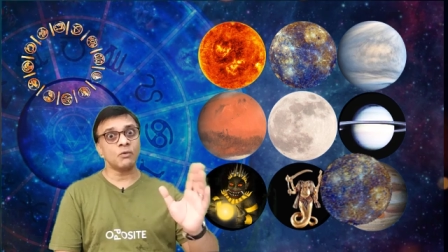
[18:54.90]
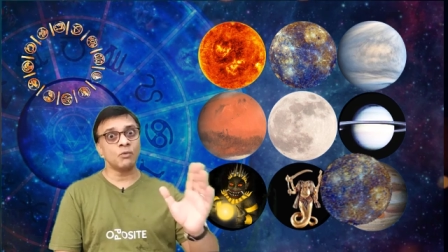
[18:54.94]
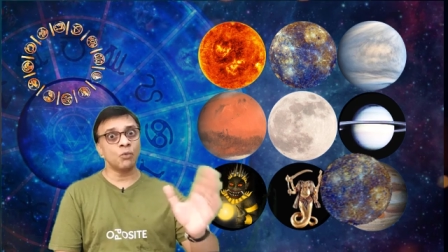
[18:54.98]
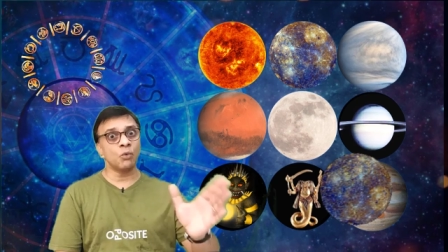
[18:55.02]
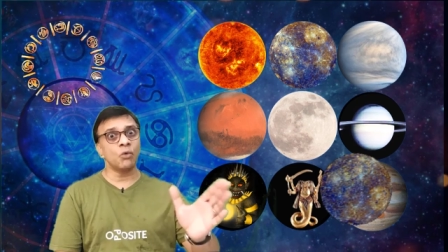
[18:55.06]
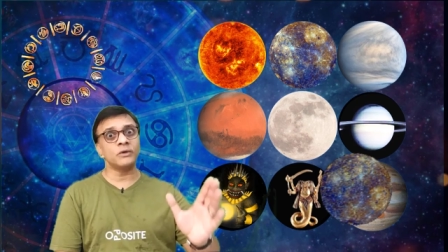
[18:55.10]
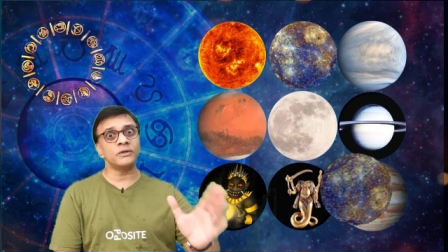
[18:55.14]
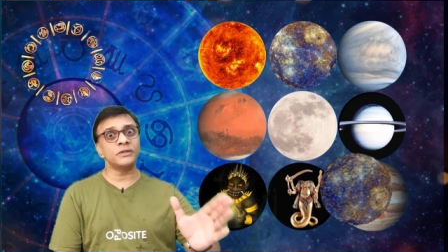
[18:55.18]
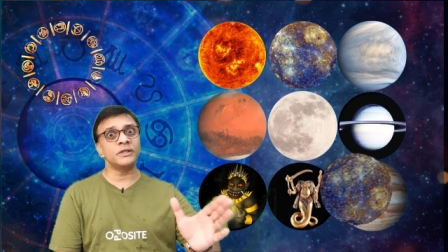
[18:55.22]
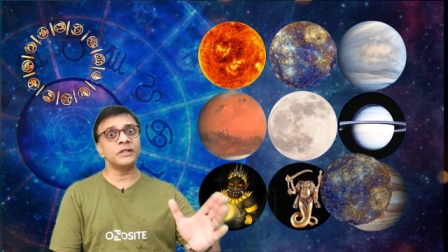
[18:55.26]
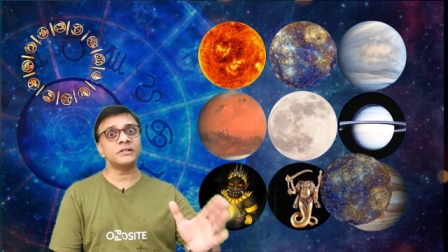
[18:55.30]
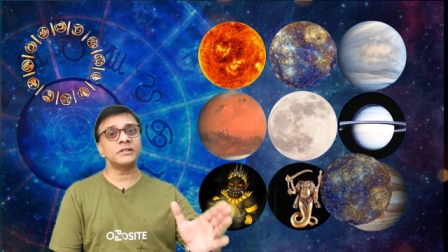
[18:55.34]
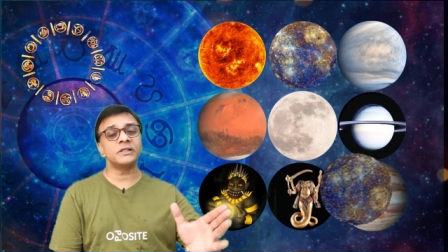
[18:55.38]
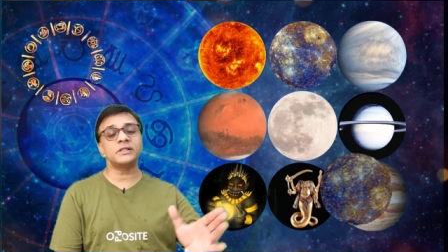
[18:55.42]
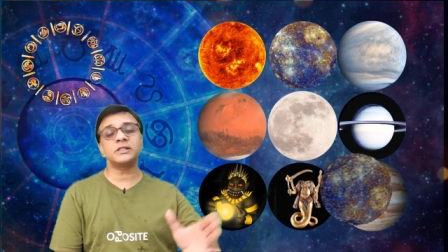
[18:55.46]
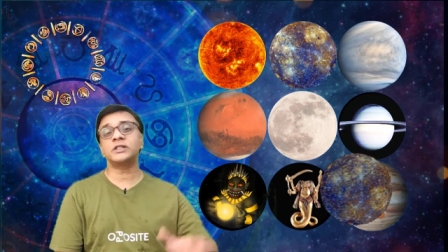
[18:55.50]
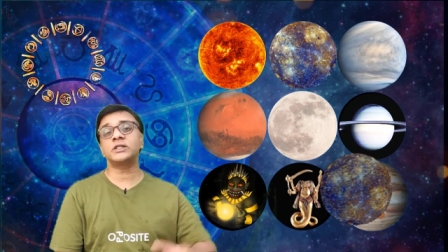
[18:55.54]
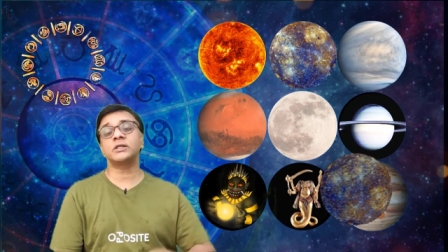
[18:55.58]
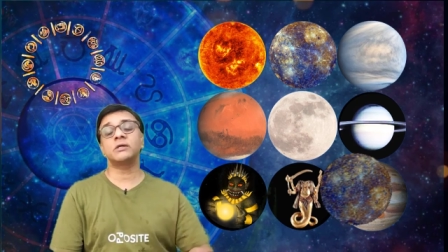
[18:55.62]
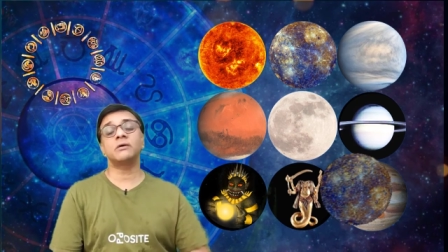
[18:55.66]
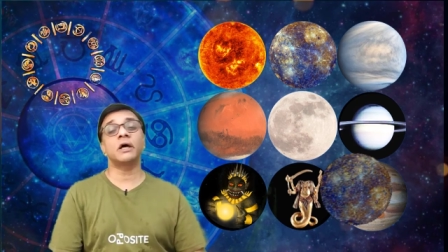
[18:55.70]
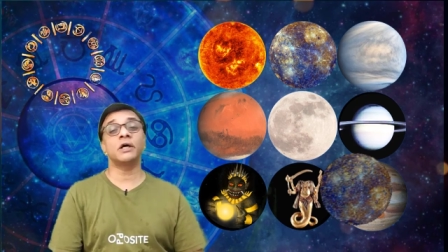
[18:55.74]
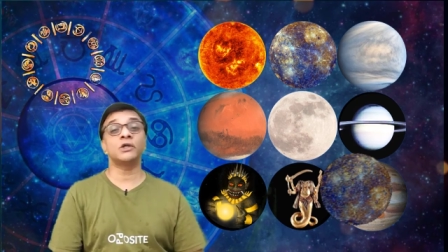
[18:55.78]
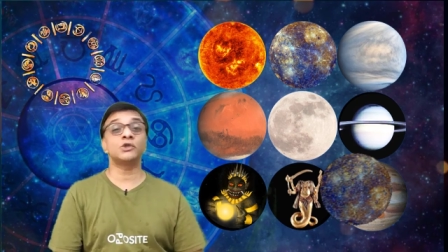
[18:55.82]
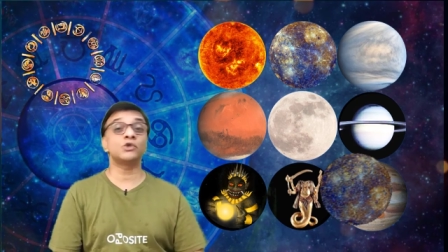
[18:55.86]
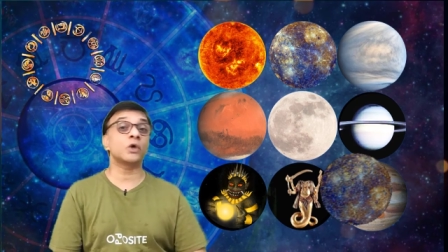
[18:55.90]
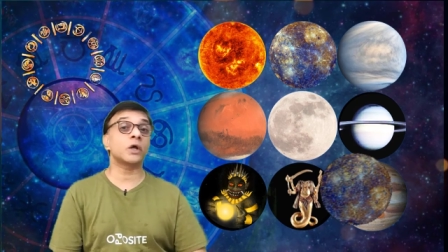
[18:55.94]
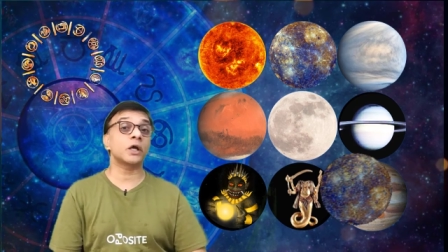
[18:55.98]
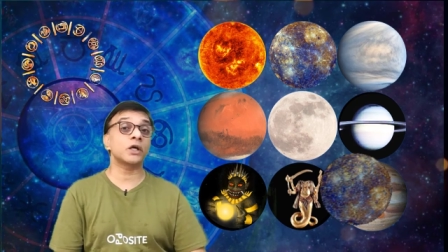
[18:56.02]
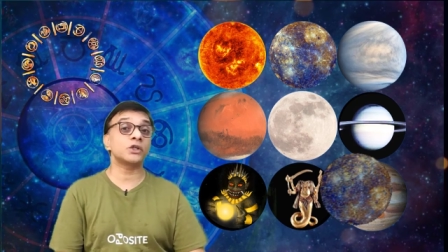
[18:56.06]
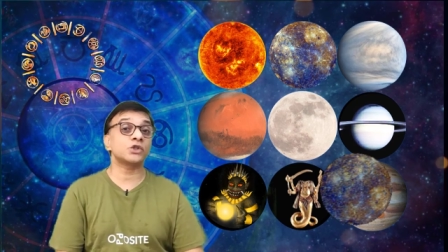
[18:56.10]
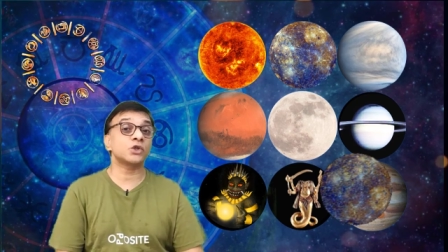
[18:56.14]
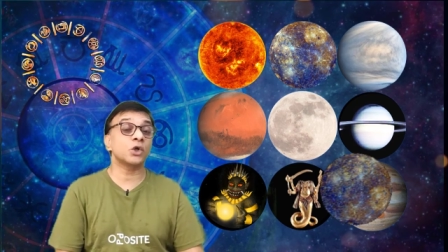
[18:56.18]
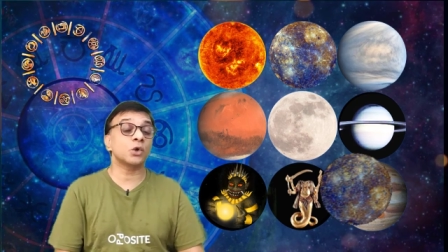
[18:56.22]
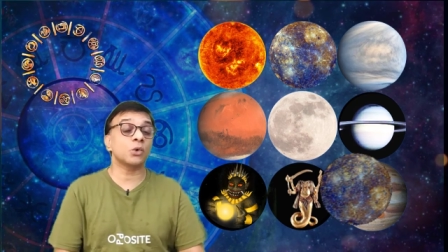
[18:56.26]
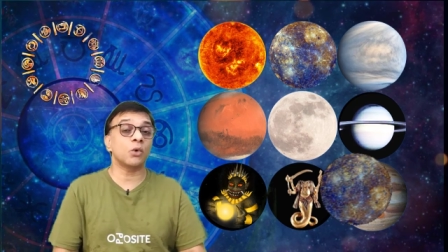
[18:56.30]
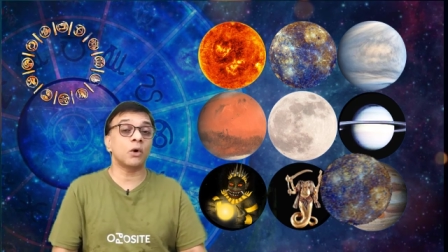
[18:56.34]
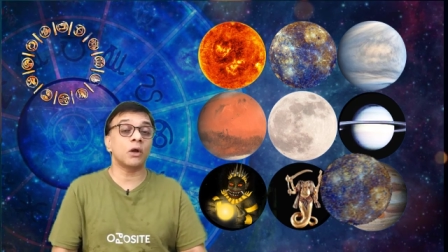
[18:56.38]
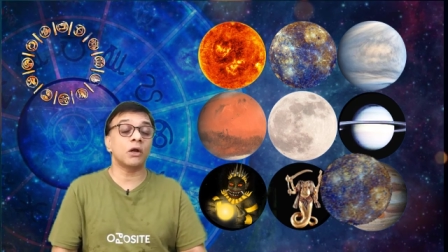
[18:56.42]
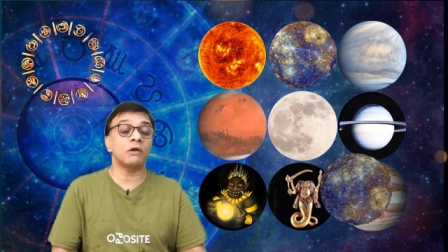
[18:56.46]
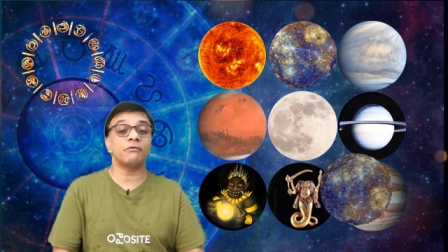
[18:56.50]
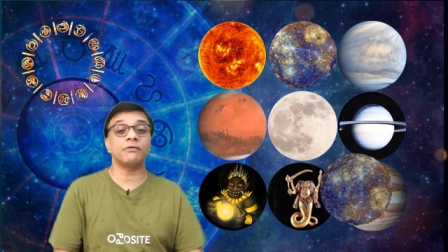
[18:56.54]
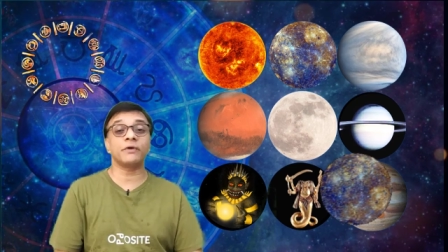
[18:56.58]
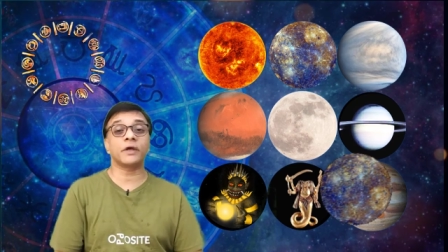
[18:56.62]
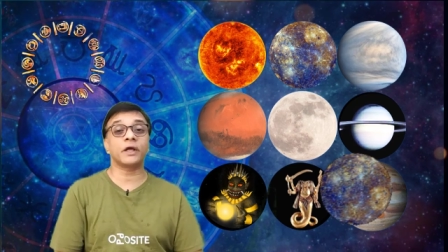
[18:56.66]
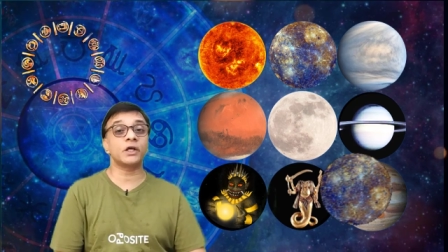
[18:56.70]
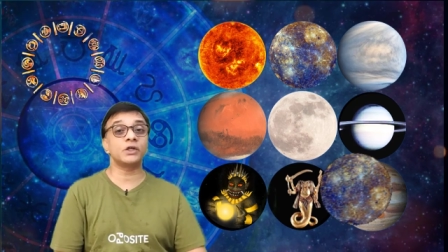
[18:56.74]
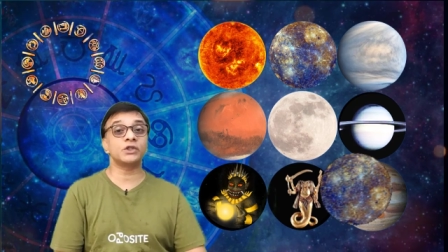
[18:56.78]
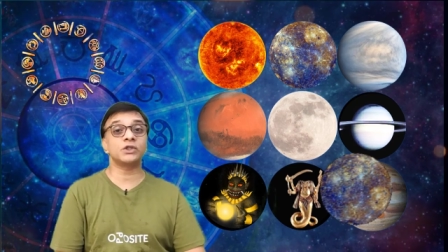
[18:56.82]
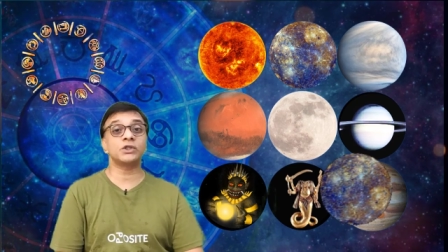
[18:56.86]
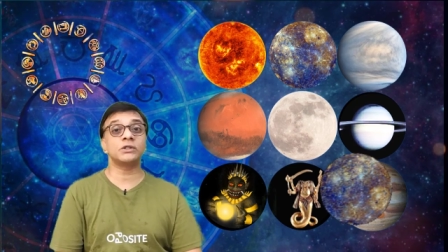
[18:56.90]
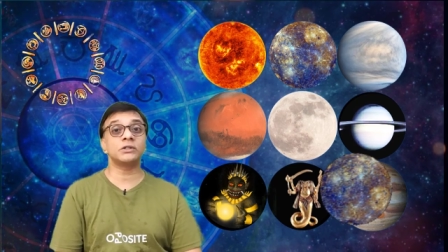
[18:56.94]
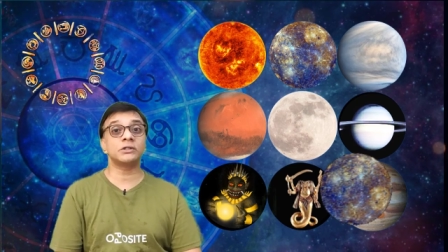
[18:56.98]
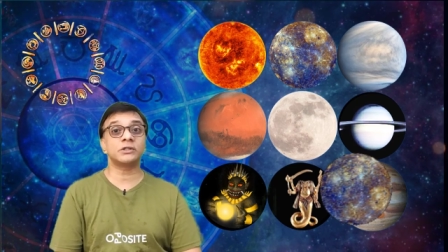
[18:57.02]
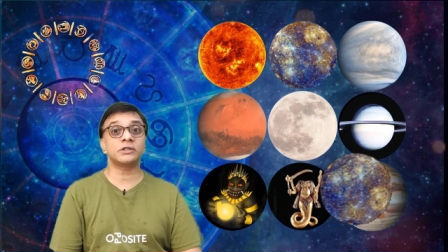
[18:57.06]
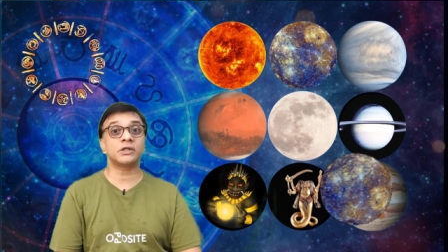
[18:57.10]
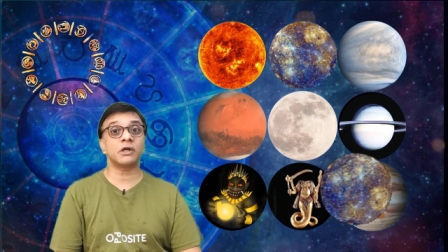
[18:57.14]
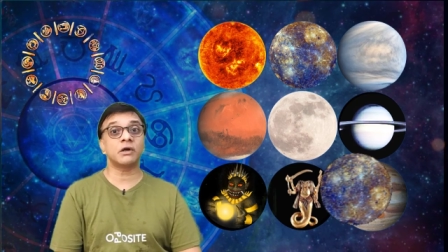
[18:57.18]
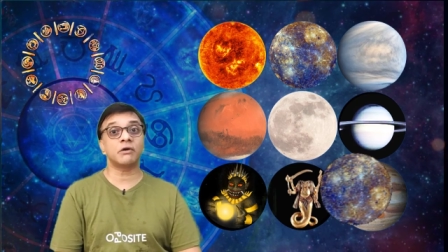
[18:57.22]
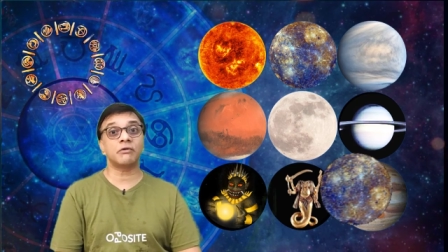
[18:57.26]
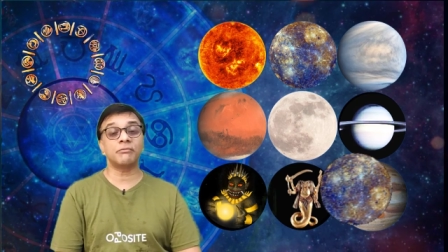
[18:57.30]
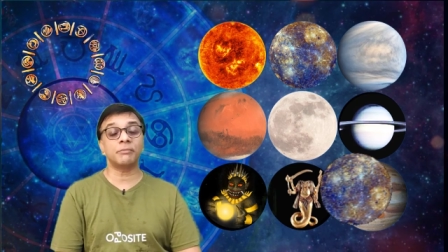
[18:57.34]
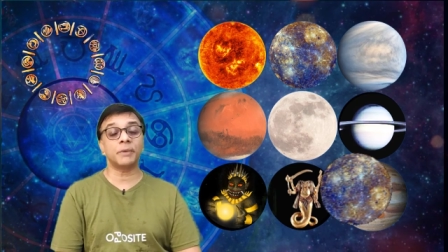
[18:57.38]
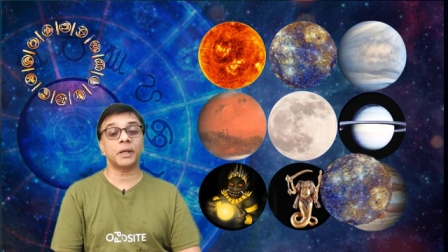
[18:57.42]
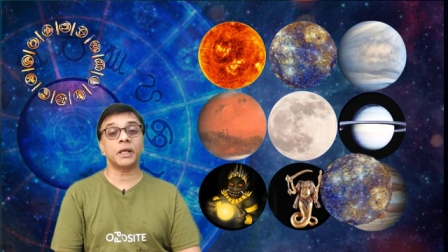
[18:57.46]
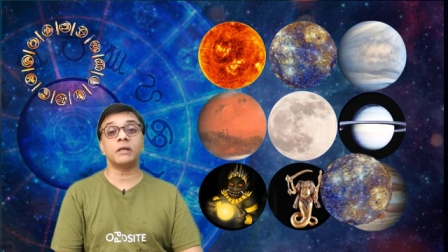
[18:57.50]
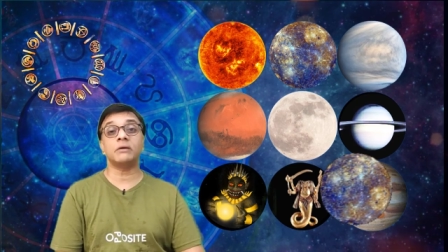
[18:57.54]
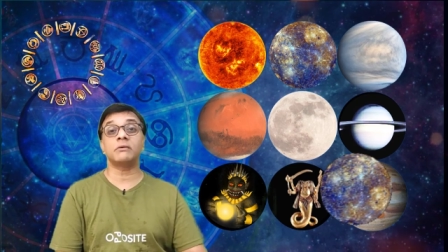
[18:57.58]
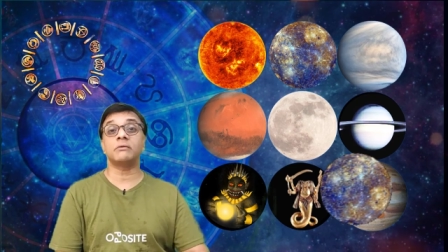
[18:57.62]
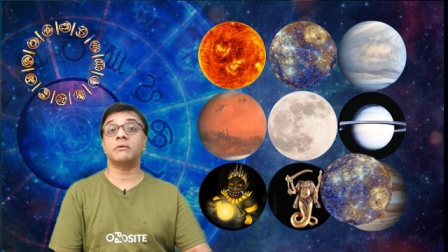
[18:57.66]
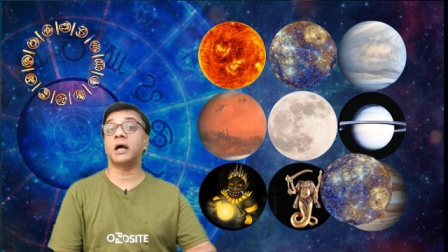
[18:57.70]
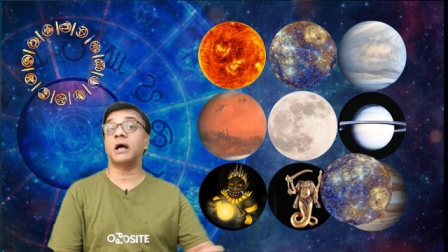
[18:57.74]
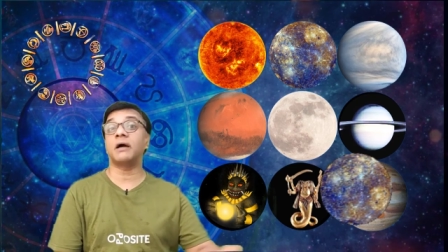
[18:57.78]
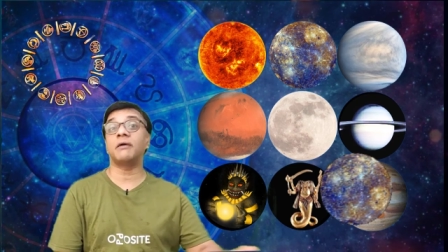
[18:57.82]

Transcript: did this education qualification serve me